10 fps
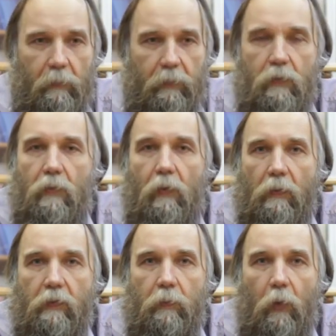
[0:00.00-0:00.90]
new
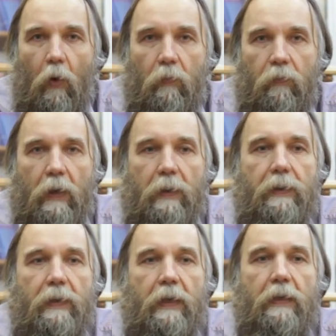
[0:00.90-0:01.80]
concept of
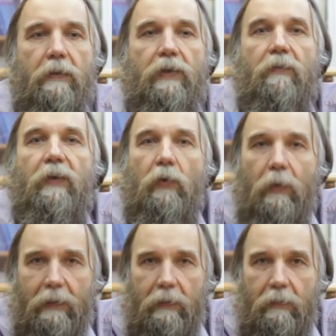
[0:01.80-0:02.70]
the
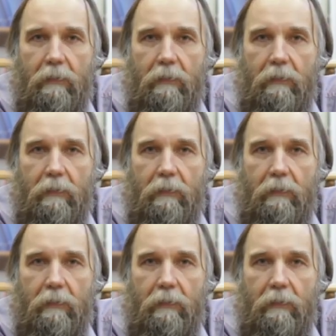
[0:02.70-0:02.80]
individual,